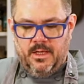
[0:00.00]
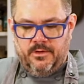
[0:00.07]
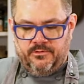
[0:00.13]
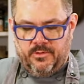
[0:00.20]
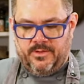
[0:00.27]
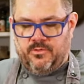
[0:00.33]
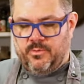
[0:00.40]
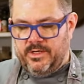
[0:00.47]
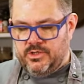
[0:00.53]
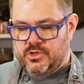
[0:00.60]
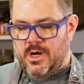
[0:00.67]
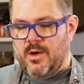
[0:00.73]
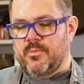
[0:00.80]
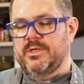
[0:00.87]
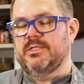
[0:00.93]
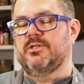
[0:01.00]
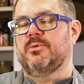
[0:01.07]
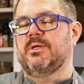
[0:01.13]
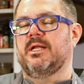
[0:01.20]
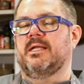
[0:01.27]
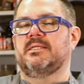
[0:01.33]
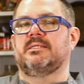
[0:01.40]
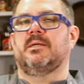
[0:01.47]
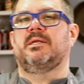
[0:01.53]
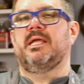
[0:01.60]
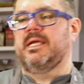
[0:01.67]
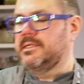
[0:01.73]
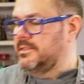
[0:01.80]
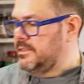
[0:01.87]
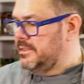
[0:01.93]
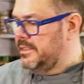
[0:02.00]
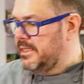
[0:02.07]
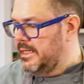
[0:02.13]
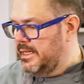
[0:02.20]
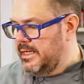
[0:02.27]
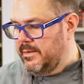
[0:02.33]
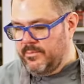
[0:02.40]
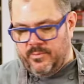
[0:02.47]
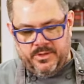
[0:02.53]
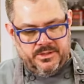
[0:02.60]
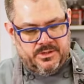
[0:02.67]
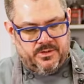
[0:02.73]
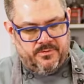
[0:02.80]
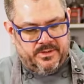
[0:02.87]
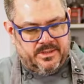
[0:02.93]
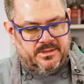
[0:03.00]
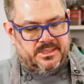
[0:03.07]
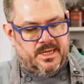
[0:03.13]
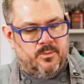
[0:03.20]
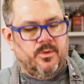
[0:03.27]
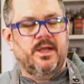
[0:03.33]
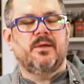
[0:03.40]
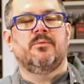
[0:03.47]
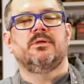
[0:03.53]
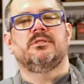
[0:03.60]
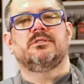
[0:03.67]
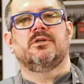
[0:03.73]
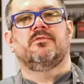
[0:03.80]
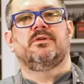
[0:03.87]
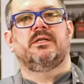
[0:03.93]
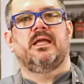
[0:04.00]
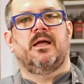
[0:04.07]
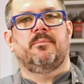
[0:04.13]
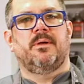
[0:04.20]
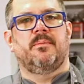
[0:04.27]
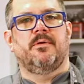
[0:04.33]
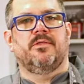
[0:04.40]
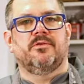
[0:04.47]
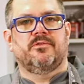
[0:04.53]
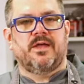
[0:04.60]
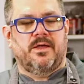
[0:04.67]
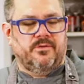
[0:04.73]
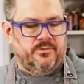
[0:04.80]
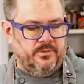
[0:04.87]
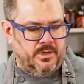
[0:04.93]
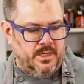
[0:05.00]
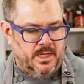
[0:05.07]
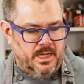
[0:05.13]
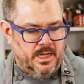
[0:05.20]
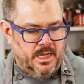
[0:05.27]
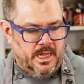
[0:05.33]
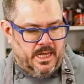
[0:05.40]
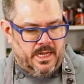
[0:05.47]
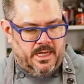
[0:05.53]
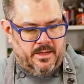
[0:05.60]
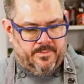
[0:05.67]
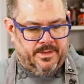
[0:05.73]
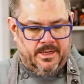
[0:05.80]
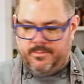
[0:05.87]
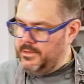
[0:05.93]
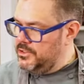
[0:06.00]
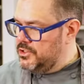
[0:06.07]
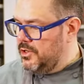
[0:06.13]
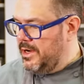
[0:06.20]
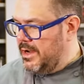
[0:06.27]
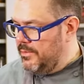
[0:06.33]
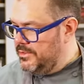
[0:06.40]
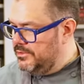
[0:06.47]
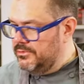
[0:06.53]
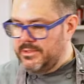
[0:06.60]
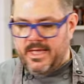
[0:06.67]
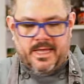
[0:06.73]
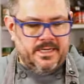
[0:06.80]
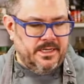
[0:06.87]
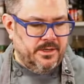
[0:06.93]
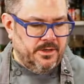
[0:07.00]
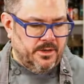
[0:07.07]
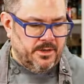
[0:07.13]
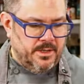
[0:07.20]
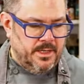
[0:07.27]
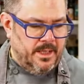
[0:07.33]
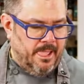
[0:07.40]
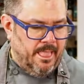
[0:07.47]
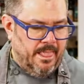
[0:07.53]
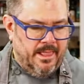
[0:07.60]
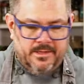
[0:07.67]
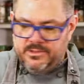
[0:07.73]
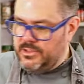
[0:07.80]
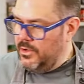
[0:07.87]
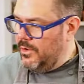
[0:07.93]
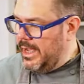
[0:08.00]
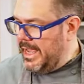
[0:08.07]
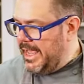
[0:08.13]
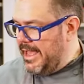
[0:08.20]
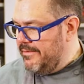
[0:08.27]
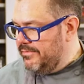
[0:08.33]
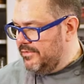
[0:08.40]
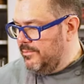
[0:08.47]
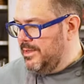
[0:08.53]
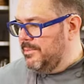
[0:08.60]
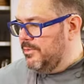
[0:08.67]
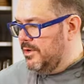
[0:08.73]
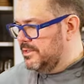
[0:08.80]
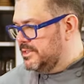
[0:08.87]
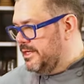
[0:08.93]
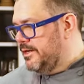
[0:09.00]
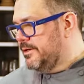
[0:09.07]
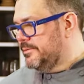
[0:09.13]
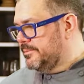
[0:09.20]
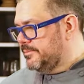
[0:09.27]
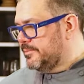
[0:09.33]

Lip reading: So at the restaurant we do it on Sundays. We serve it the same way we'd serve it at my mother's house, and I'm going to show you how we do that here. So I have some meatballs here.